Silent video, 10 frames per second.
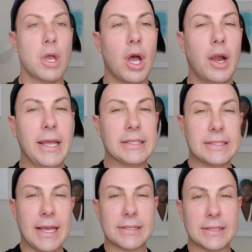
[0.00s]
All right,
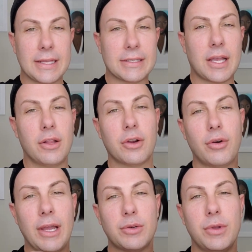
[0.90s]
next let's color
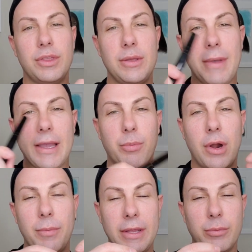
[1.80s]
correct with the MAC
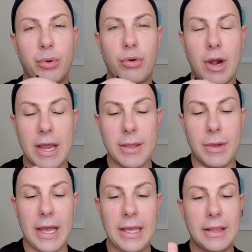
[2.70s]
Prep and Prime
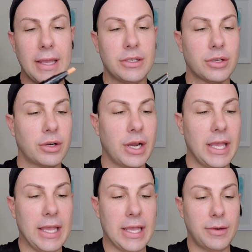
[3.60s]
highlighter
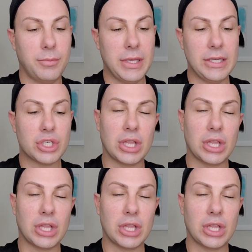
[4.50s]
in Peach